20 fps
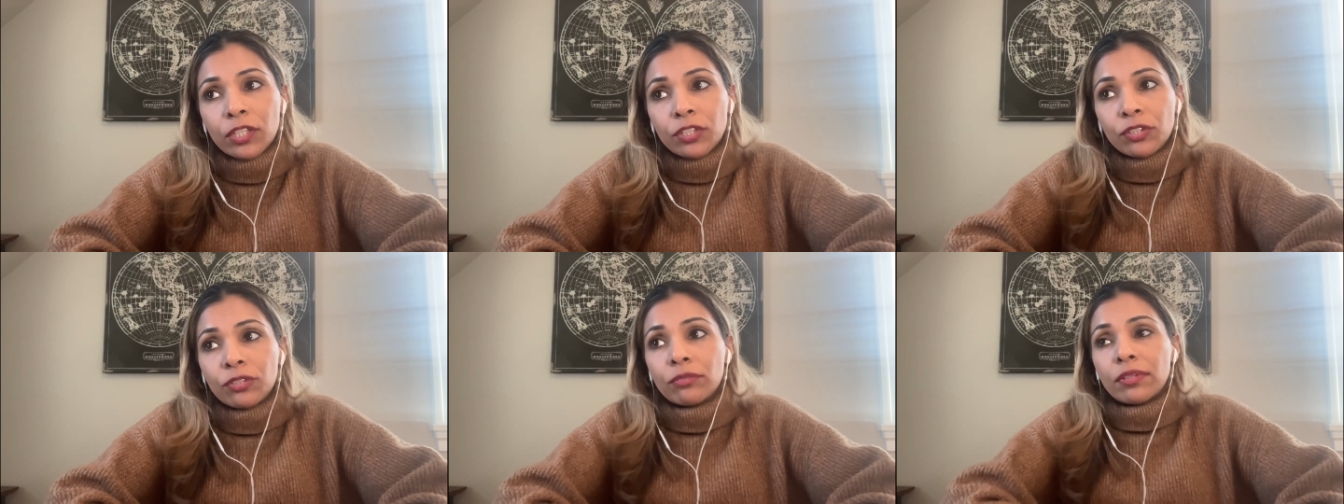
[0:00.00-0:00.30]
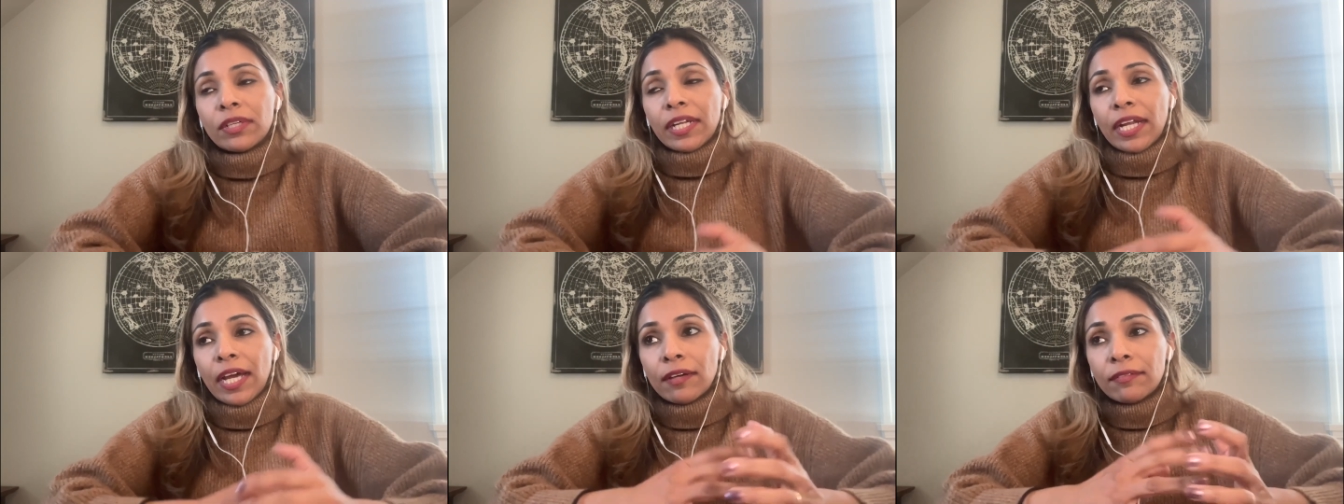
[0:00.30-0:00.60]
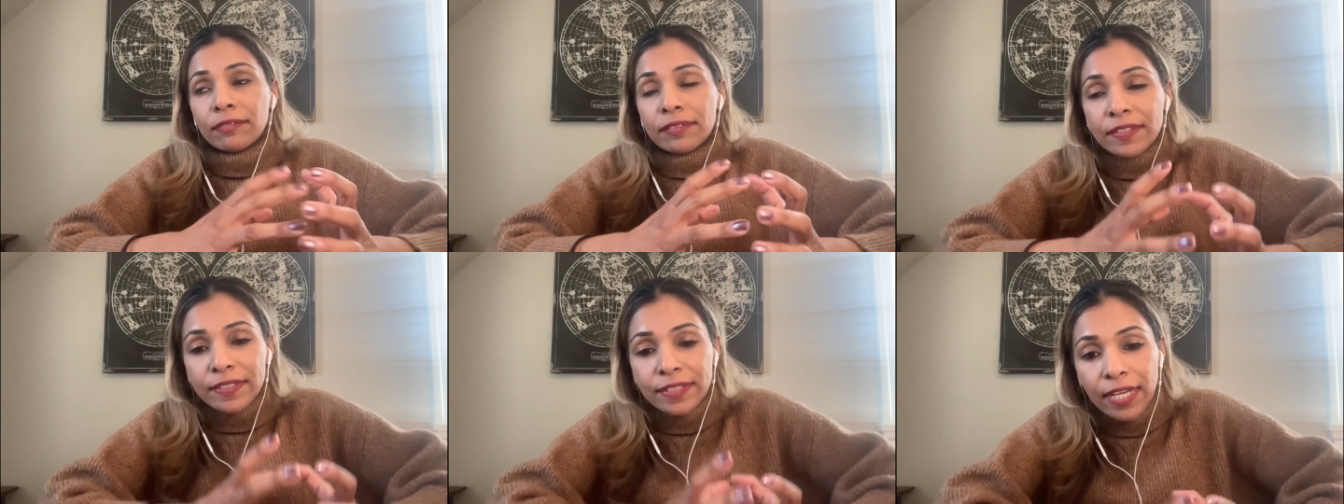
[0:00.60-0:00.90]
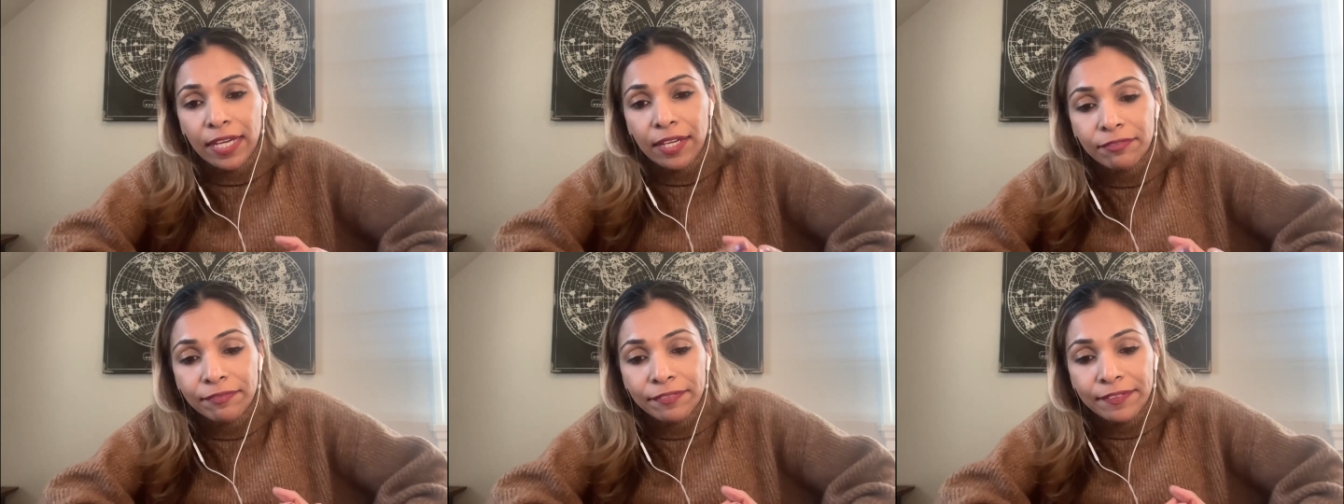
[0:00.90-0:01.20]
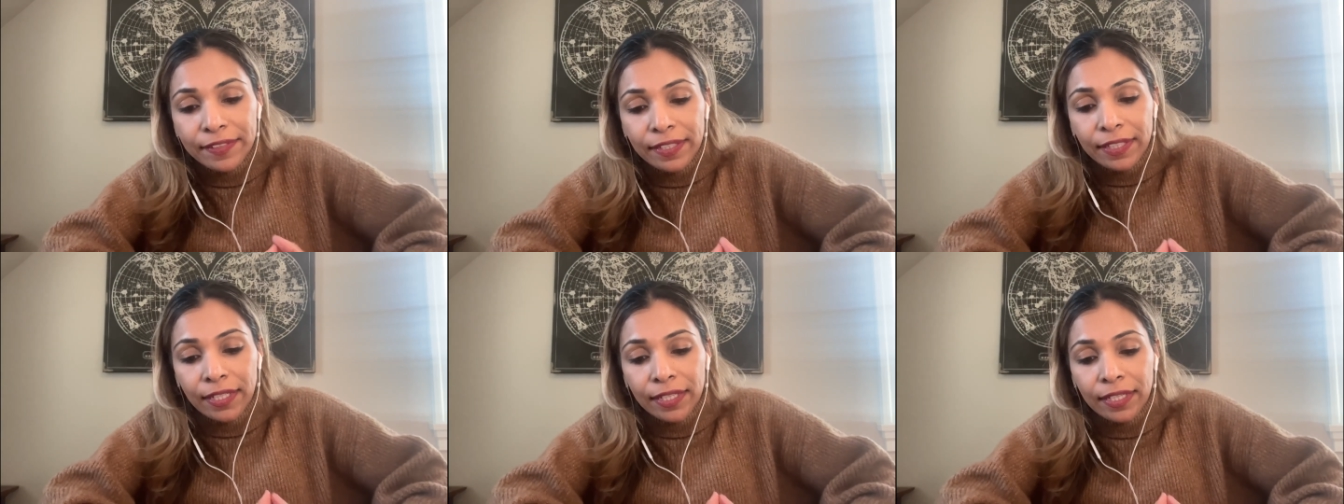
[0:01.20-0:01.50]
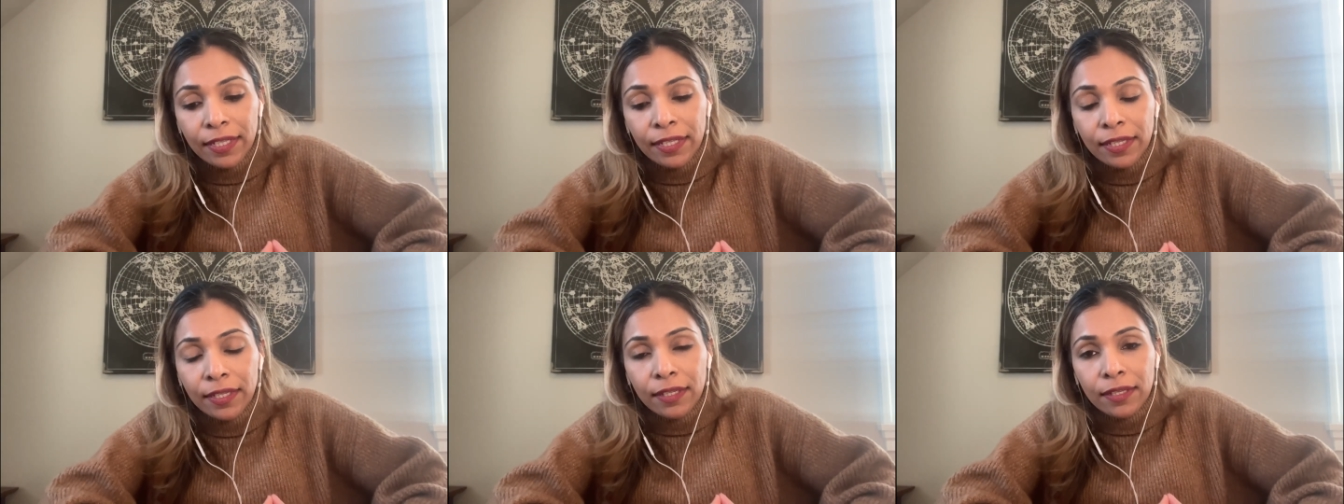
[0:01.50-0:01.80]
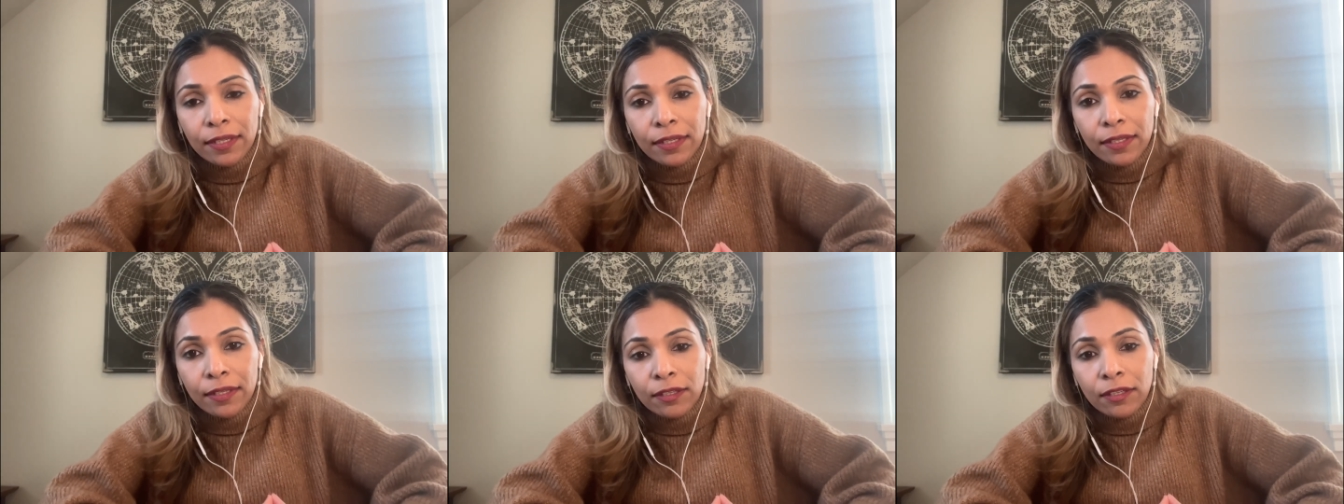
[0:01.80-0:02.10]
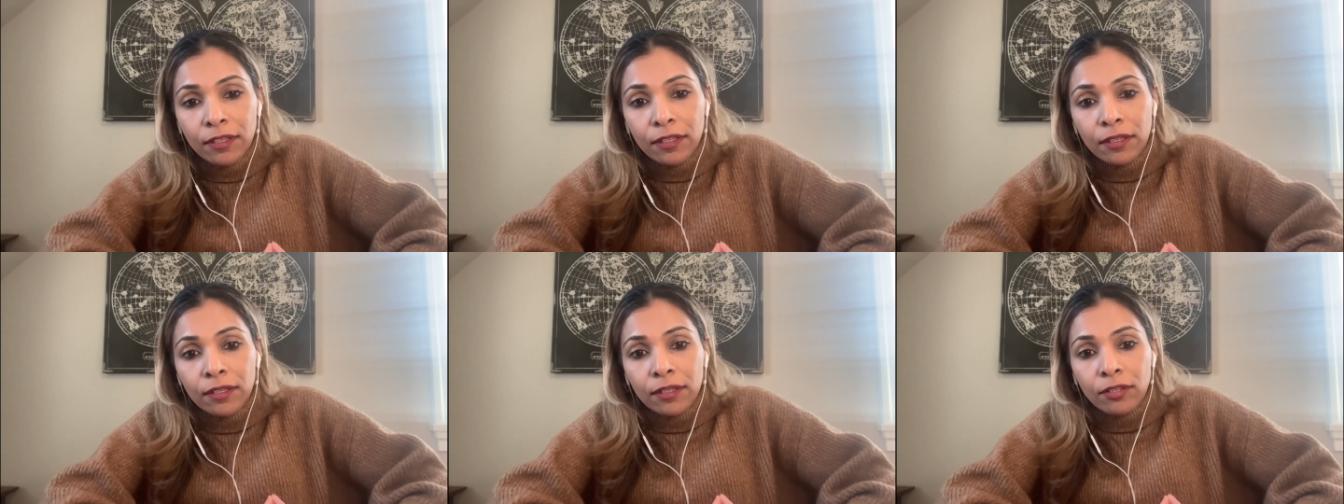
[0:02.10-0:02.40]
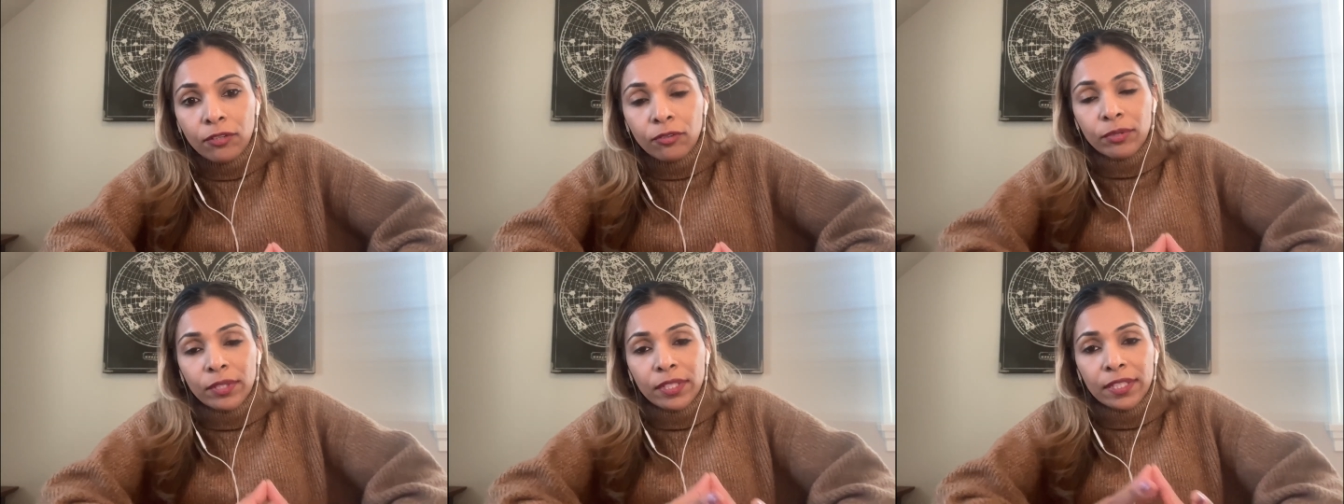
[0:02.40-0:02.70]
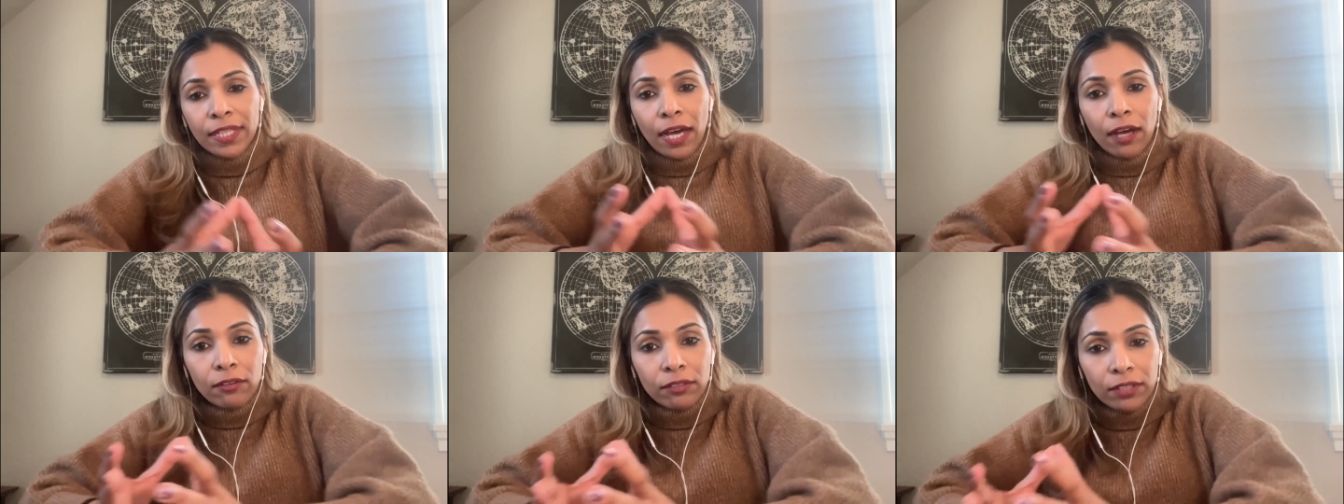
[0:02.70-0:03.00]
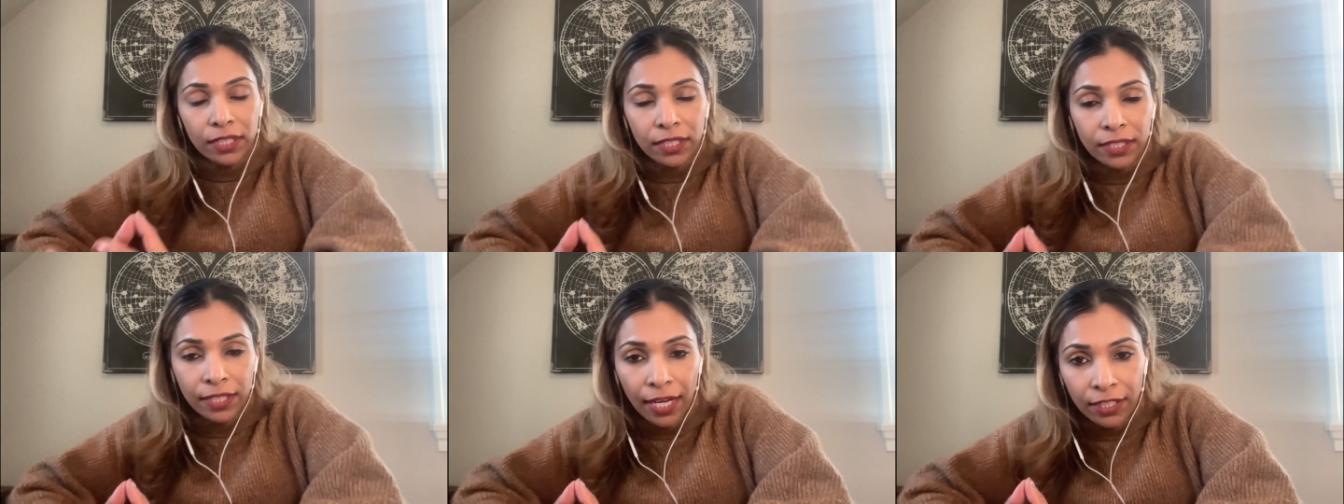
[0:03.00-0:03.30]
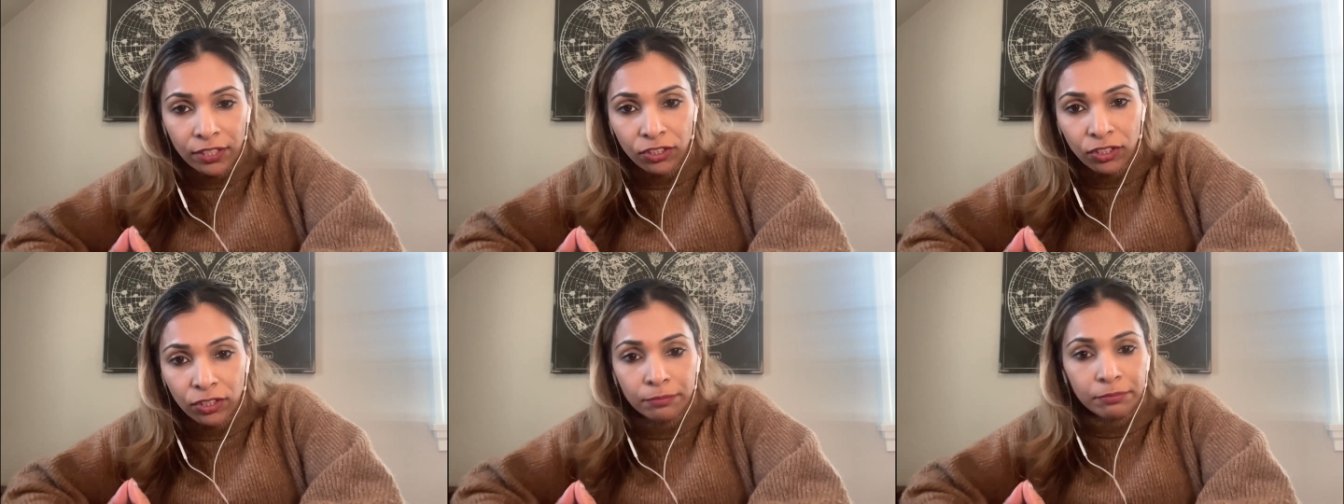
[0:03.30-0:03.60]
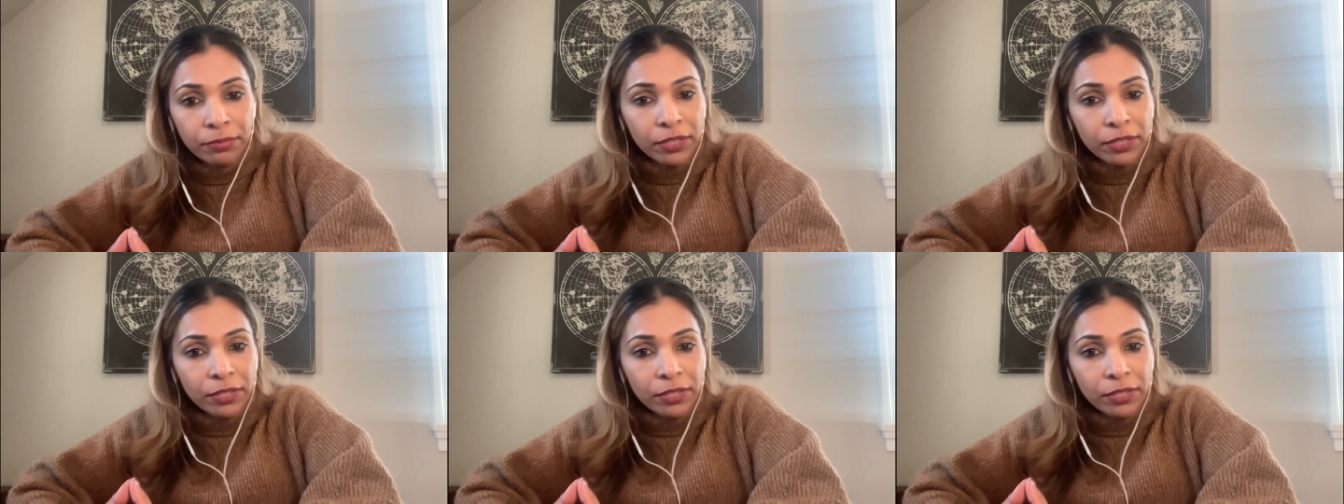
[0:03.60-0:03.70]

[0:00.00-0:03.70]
you can have safety without connection,